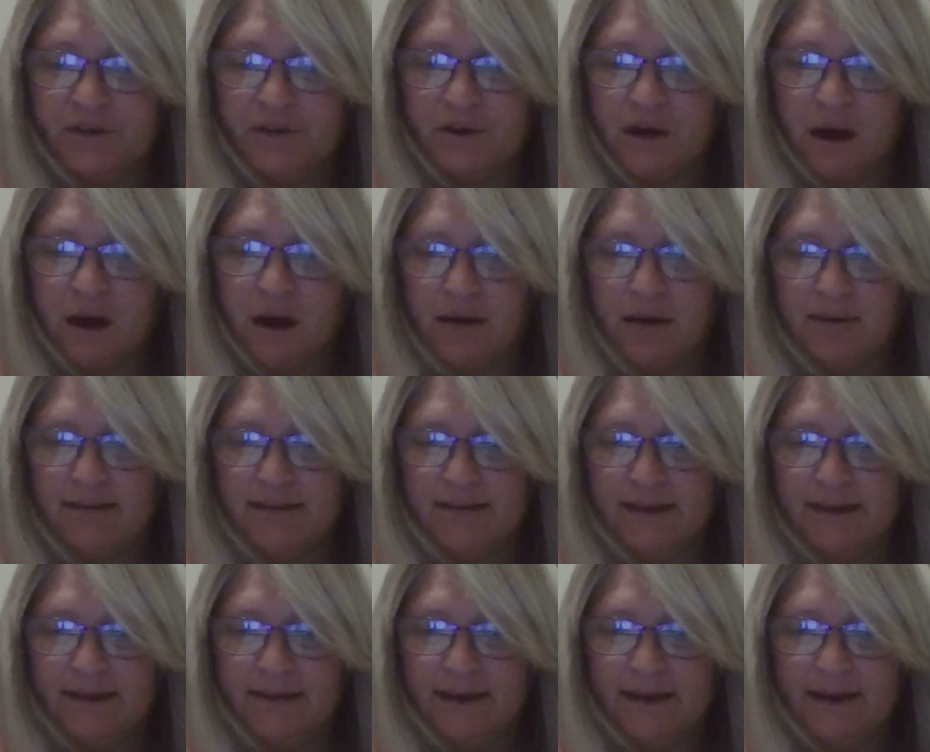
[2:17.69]
their
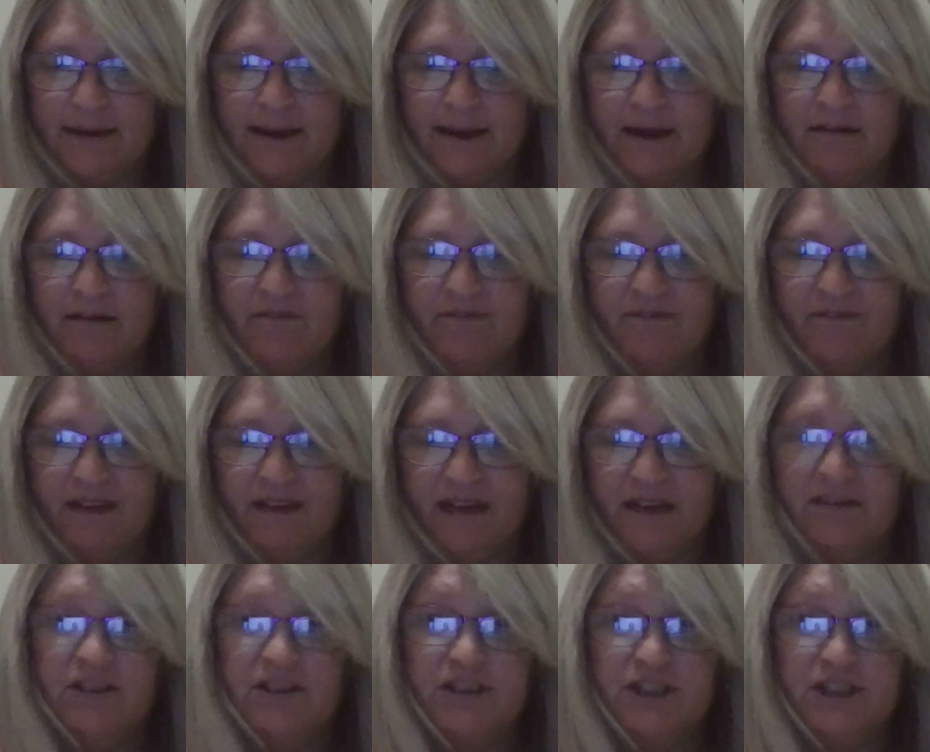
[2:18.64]
content and how
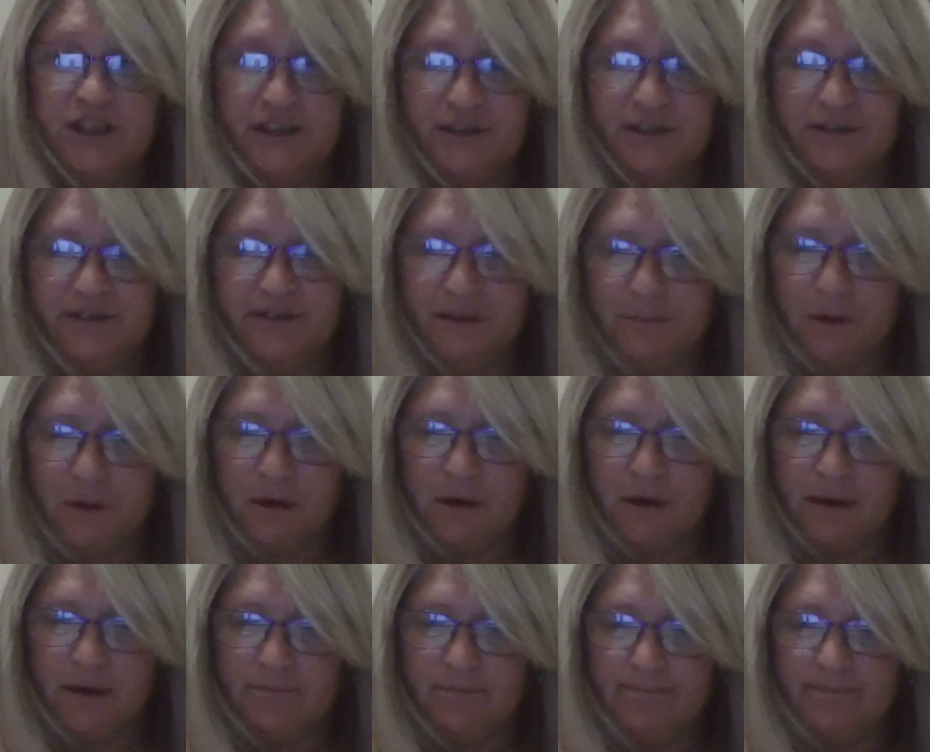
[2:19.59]
fans cheered them
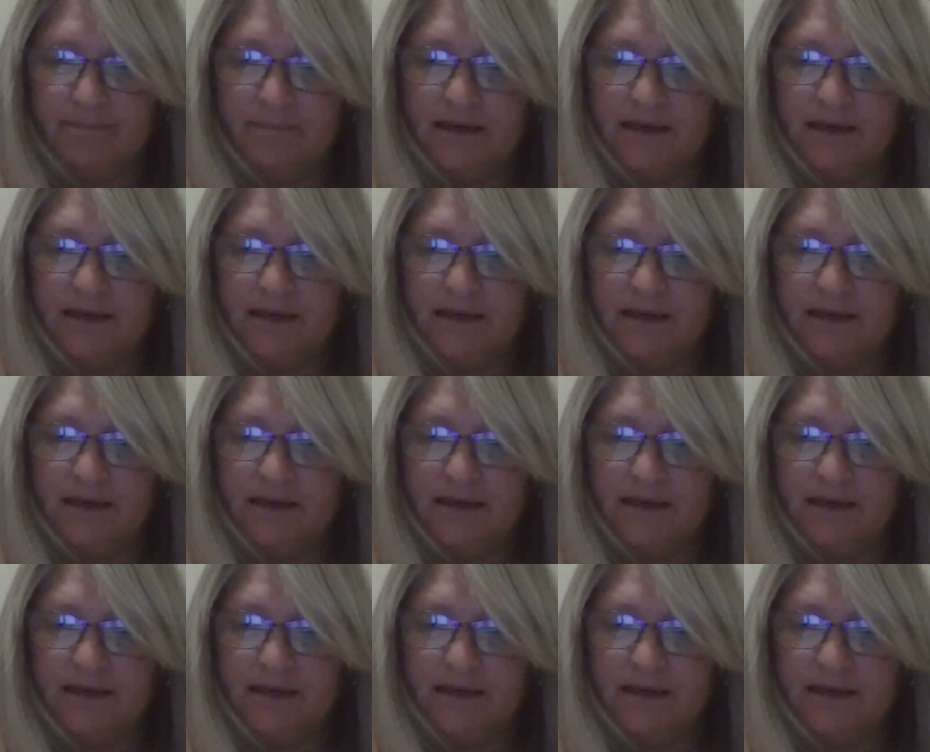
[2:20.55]
on,